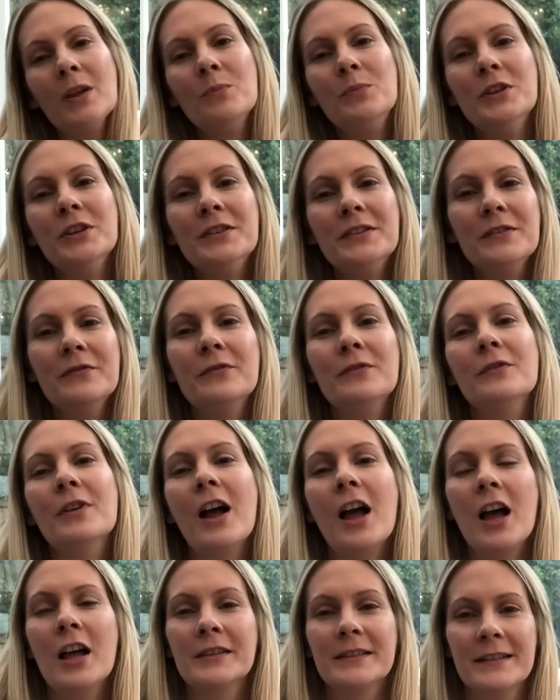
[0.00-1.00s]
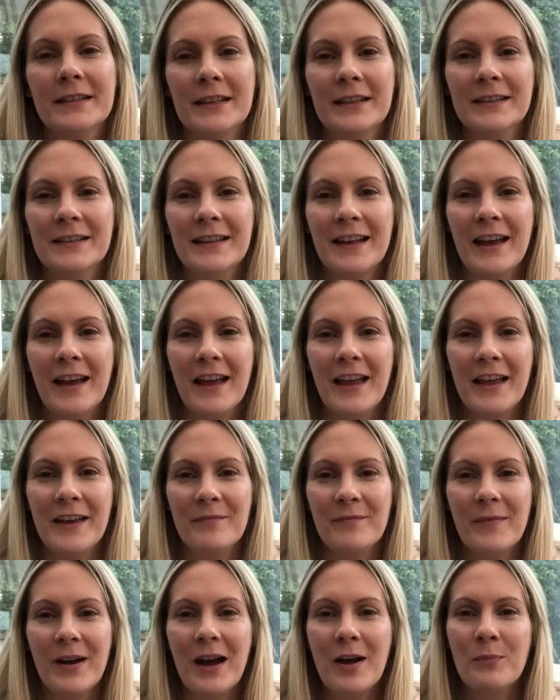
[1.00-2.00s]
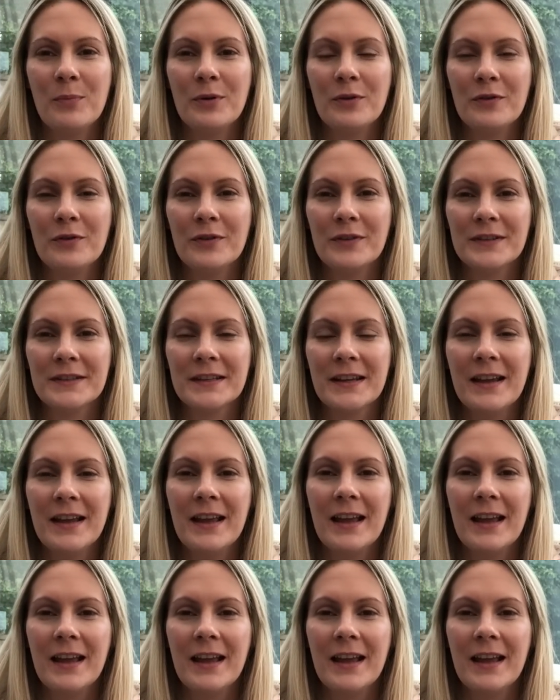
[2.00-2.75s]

beautiful cardigan that I bought